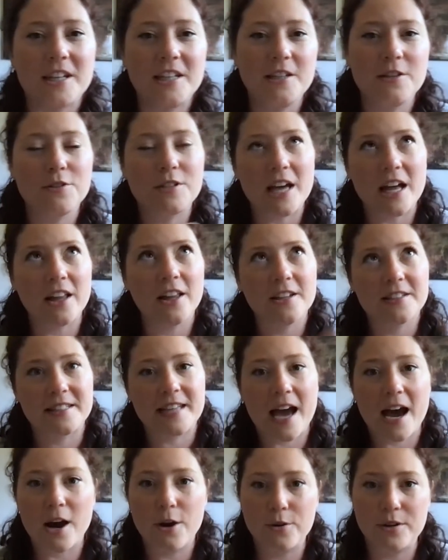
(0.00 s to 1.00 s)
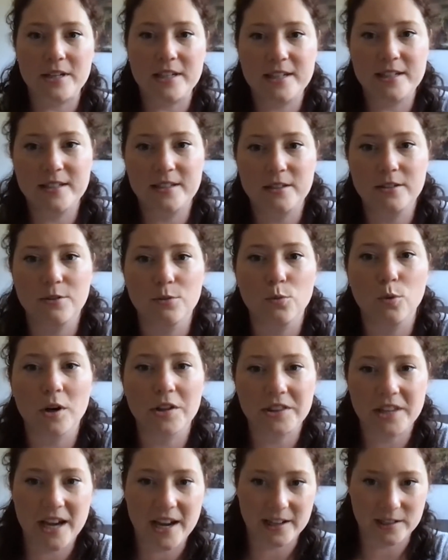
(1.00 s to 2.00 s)
can you tell us
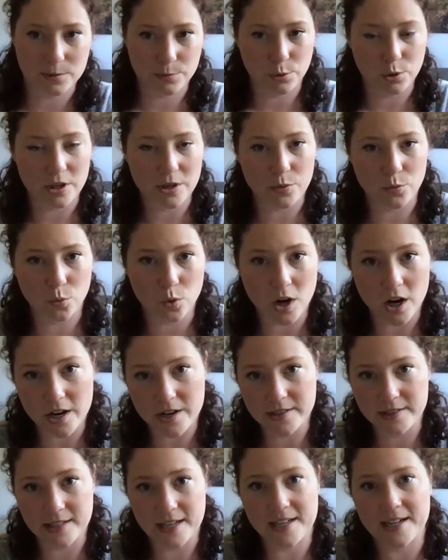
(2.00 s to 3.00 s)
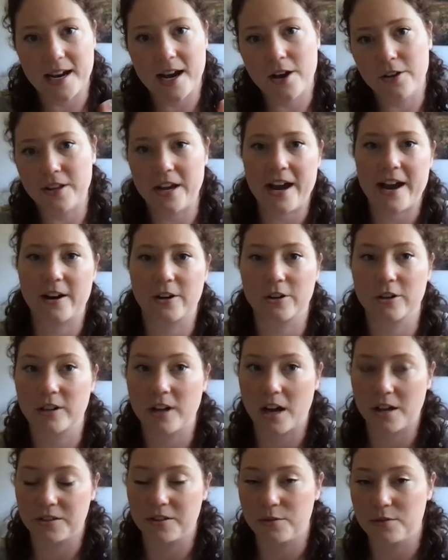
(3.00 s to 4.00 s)
what the exploit was and how the hacker
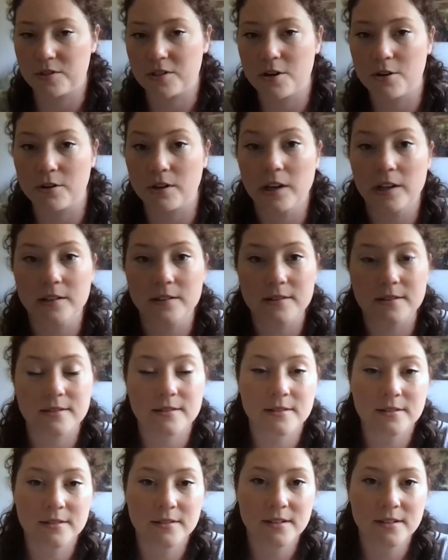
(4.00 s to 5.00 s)
got those tokens?